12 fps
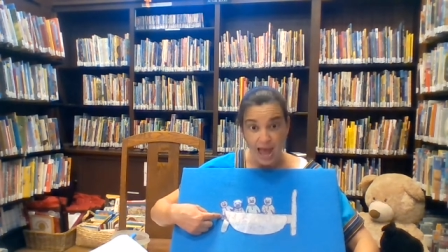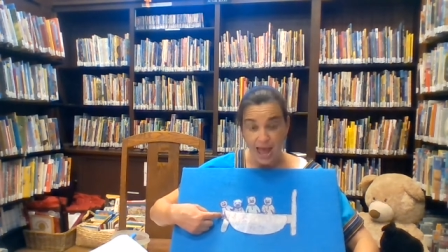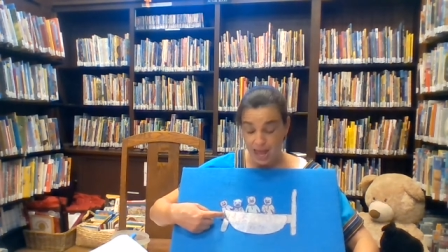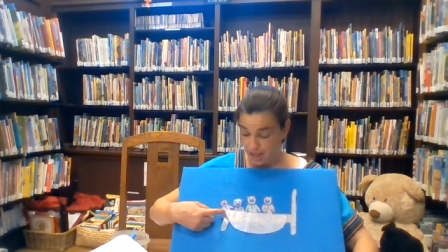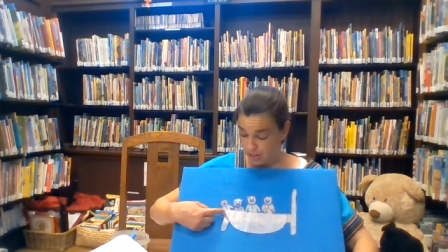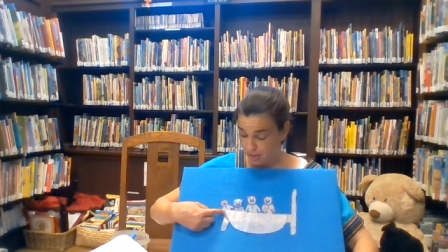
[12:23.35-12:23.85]

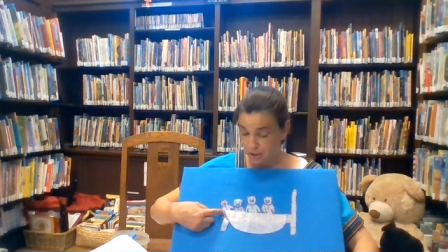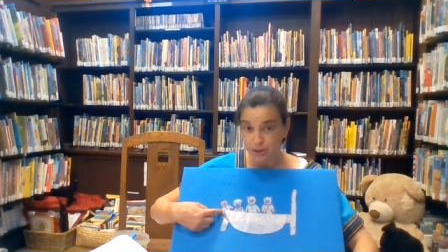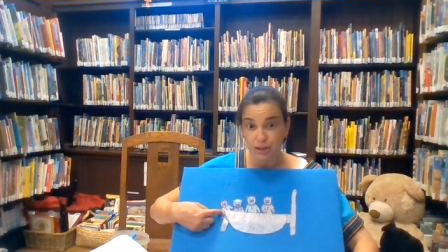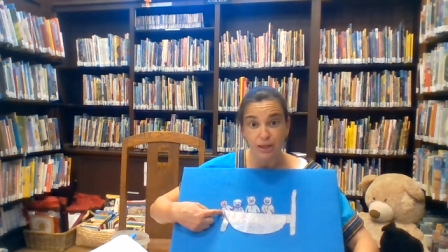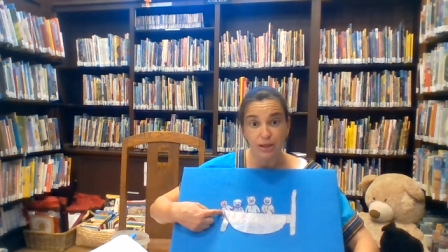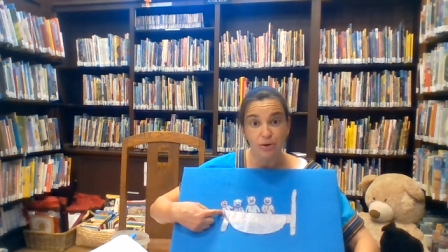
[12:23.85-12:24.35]
and the
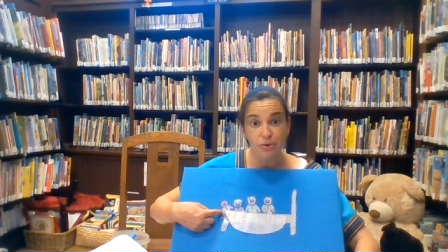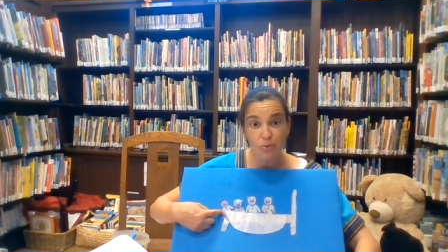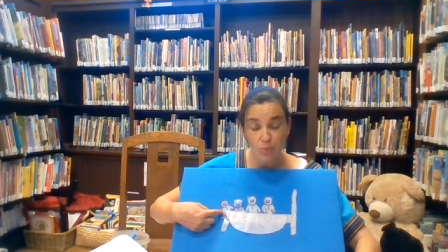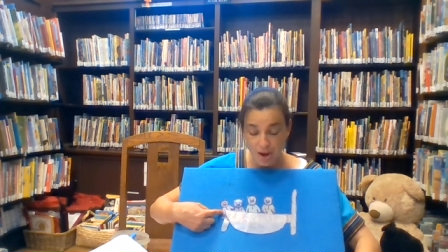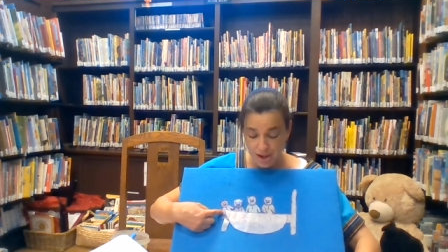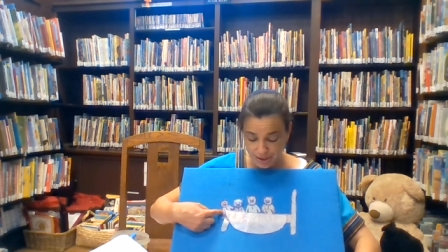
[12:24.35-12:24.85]
little
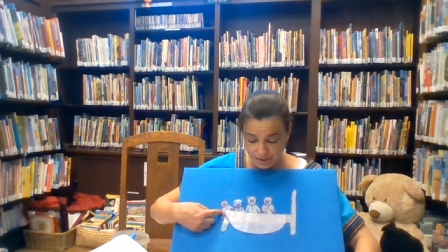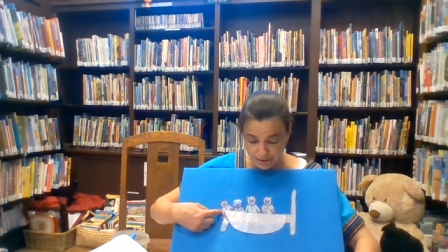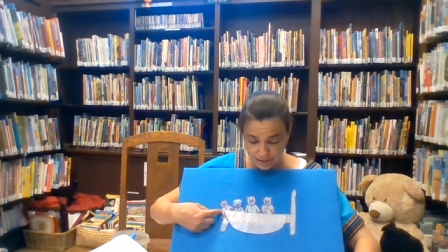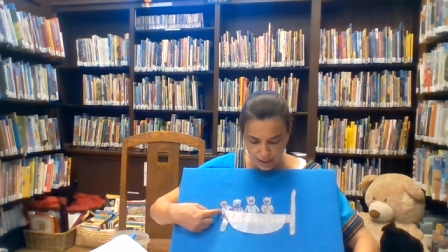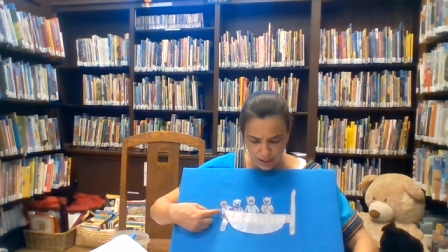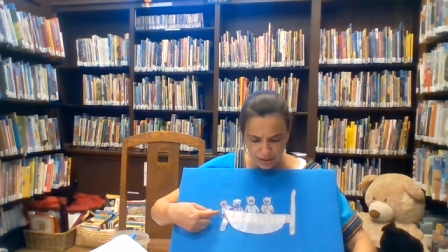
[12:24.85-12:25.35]
one
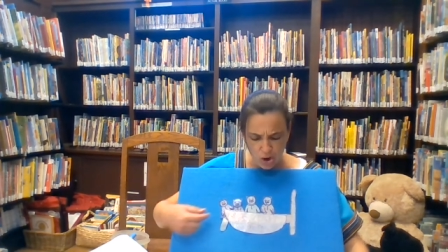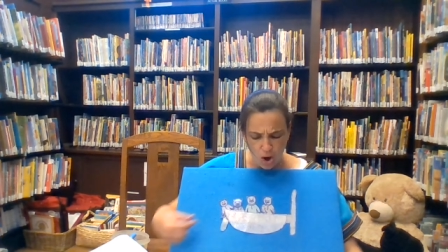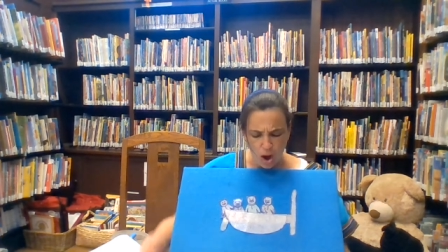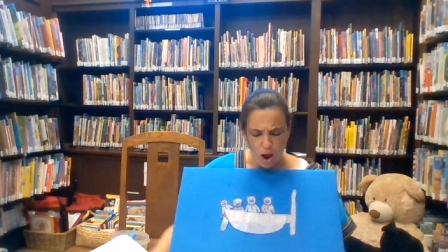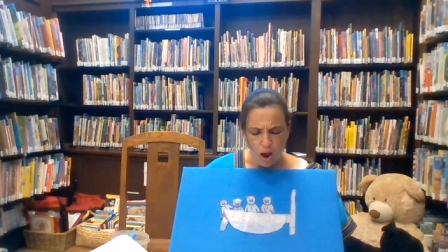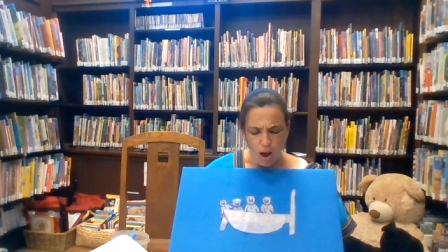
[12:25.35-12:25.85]
said,
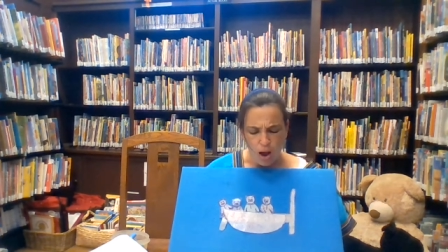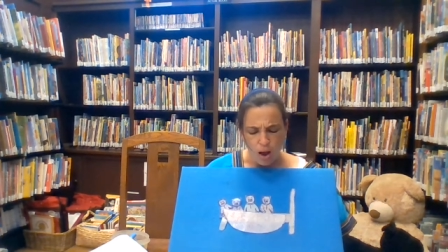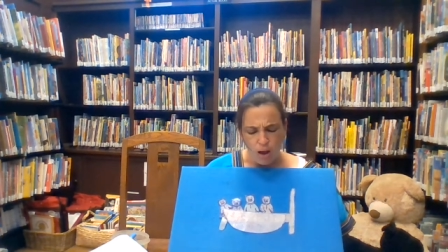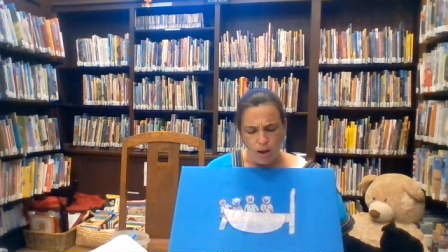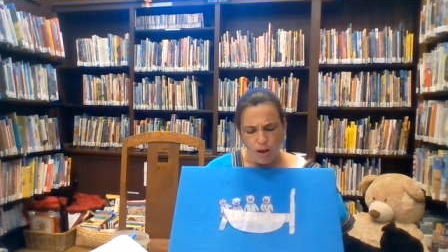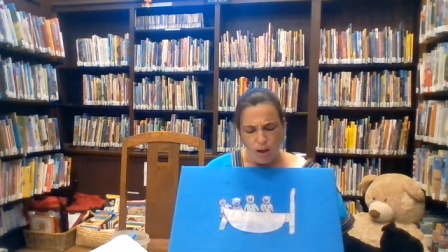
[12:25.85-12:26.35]

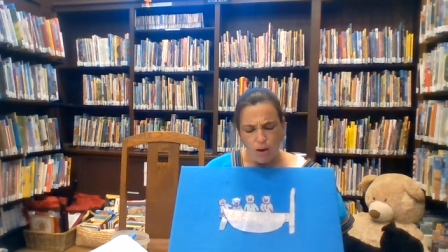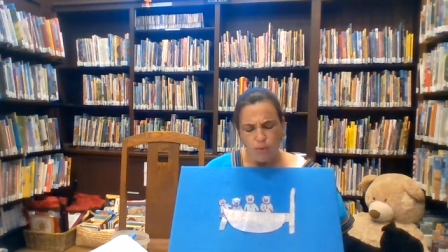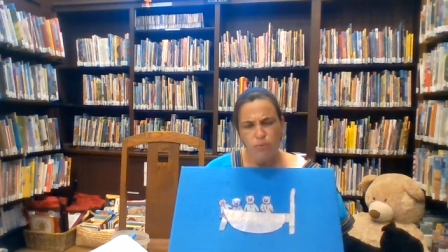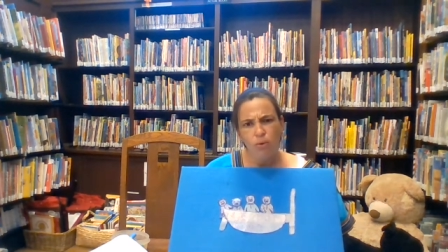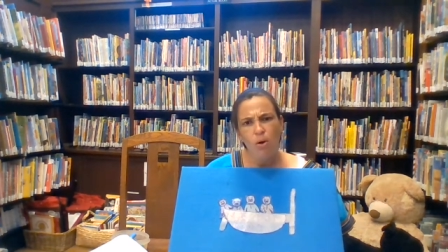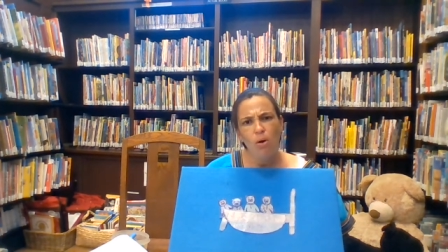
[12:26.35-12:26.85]

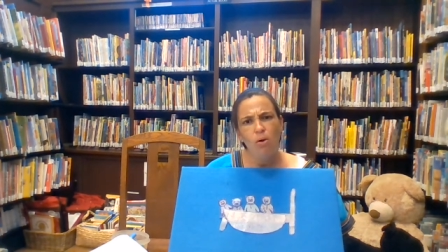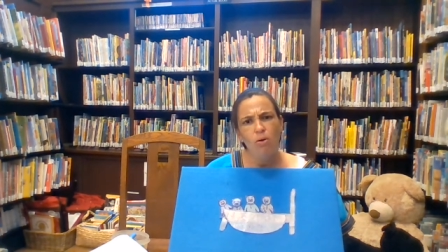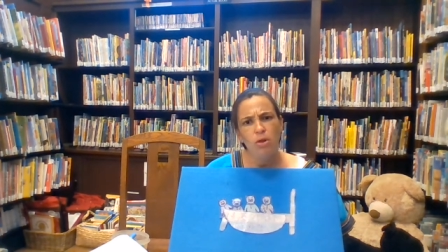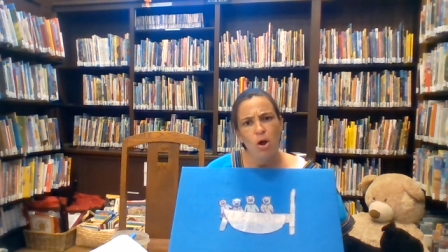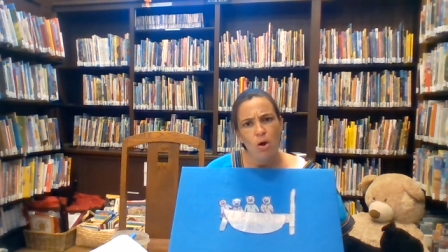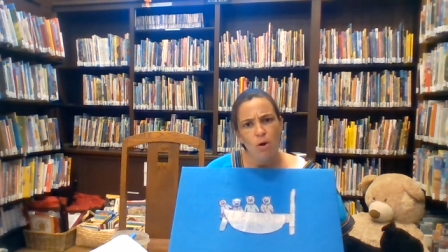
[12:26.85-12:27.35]

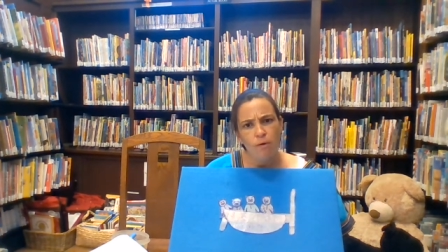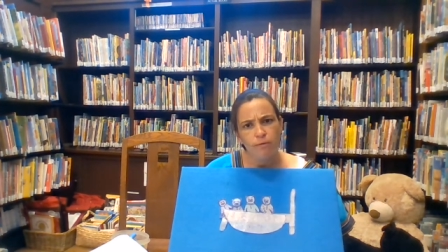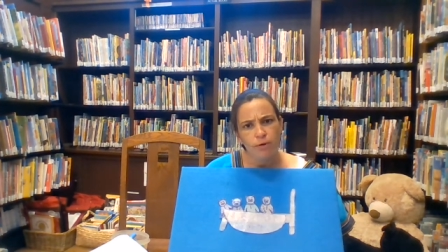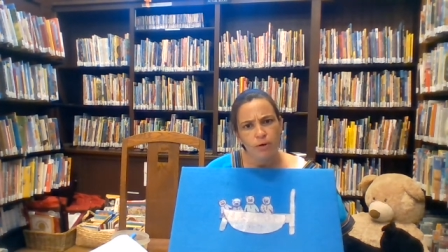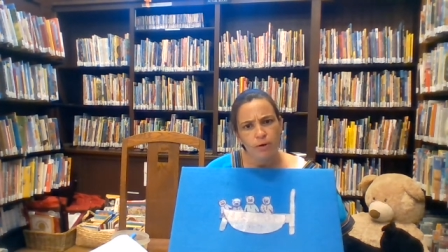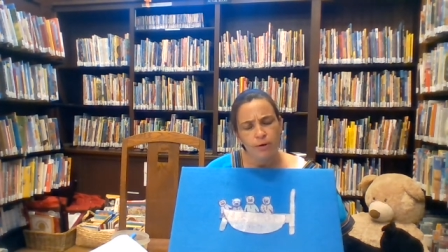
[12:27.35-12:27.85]
Roll
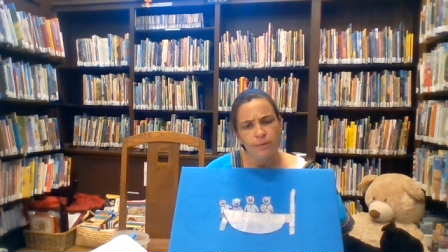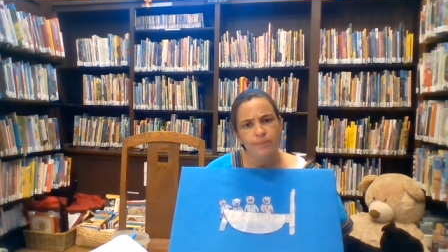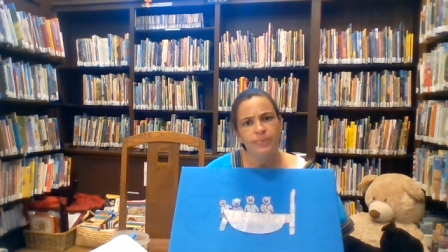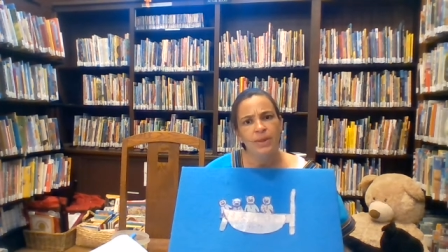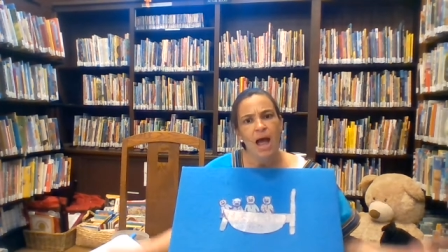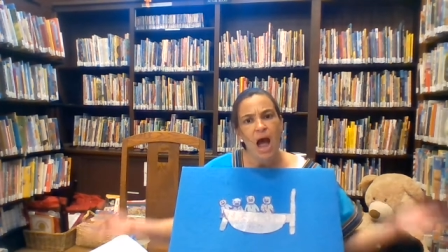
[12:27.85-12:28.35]
over,
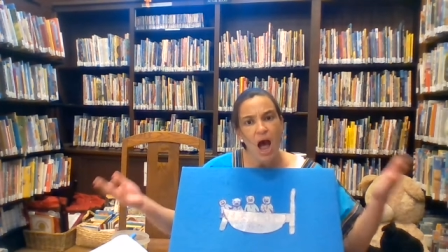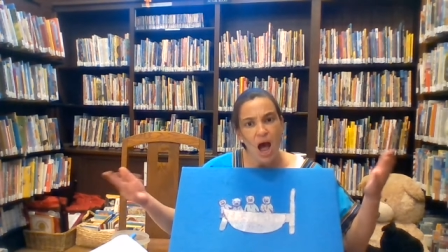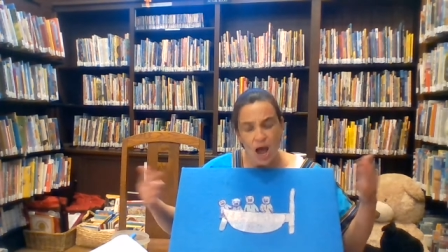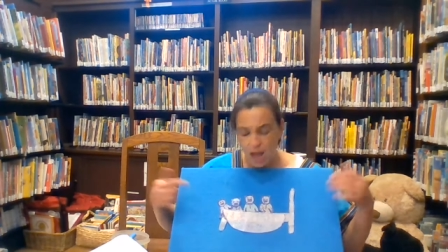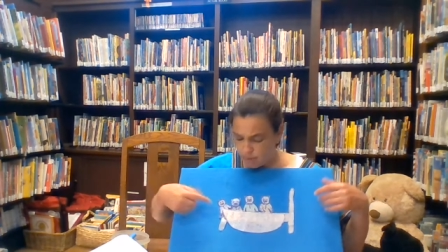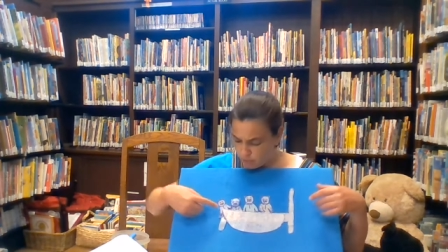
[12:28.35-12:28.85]

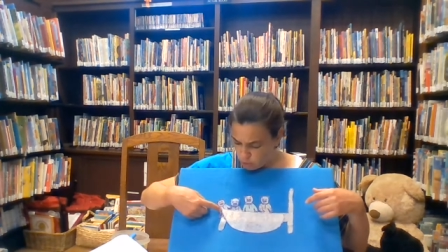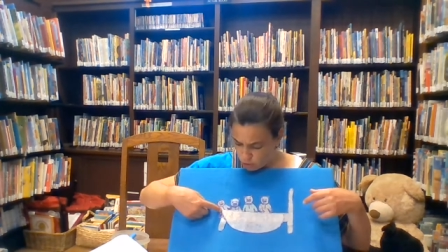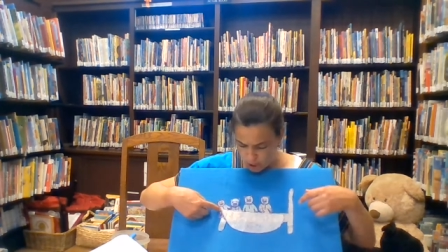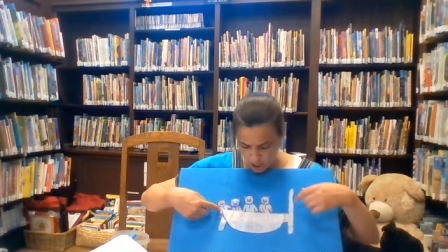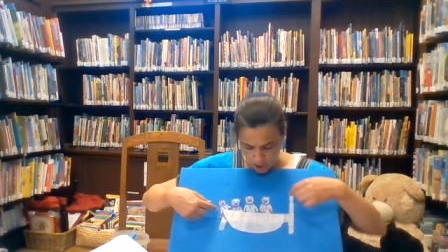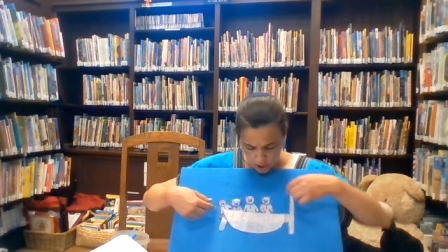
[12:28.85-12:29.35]
I'm
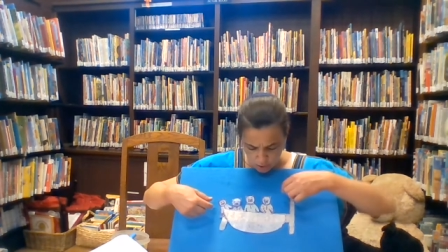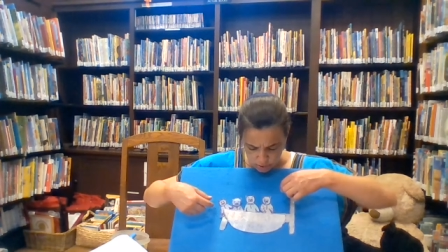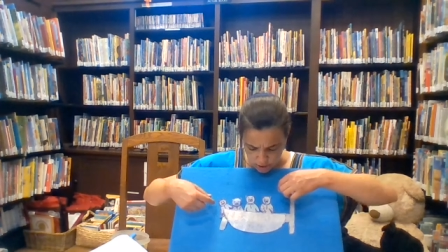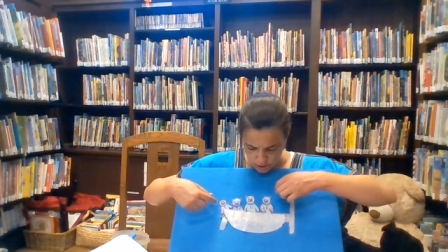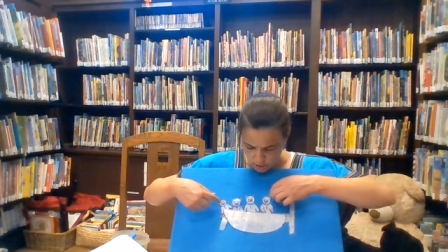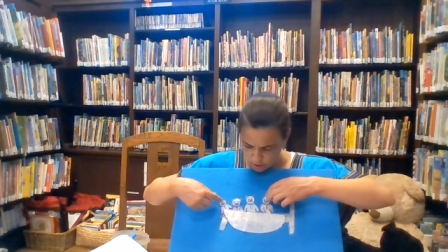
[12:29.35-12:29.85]

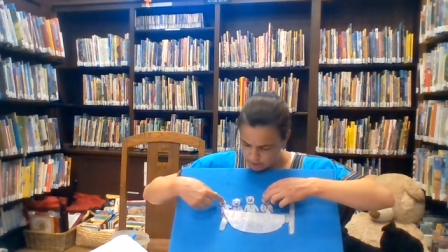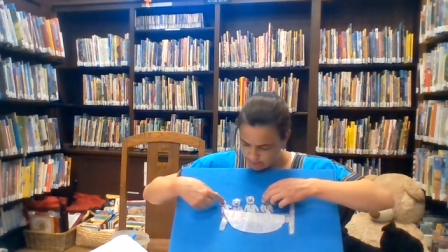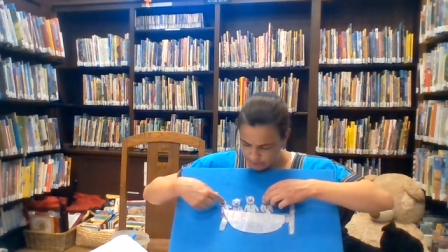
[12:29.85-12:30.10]
crowded.